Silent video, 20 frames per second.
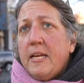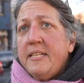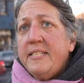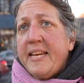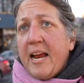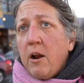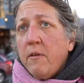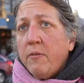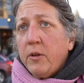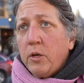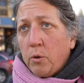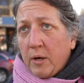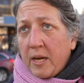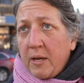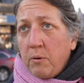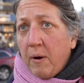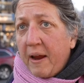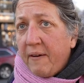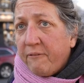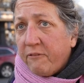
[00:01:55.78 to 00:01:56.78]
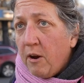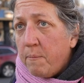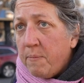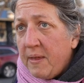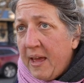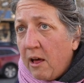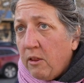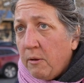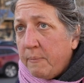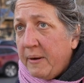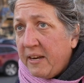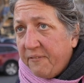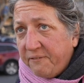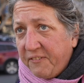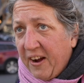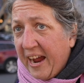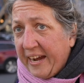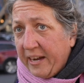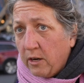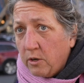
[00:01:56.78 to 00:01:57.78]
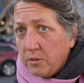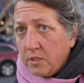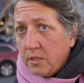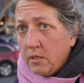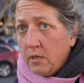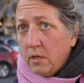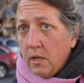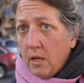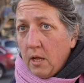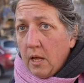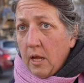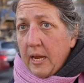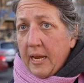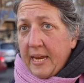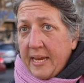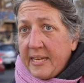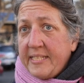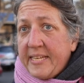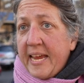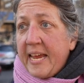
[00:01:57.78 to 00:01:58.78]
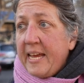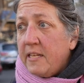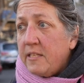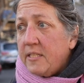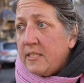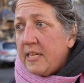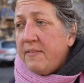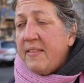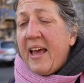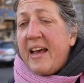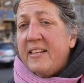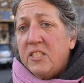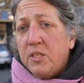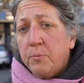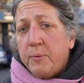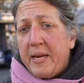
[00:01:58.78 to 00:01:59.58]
down on the Greenway from the Almeda fires in tents, and that's the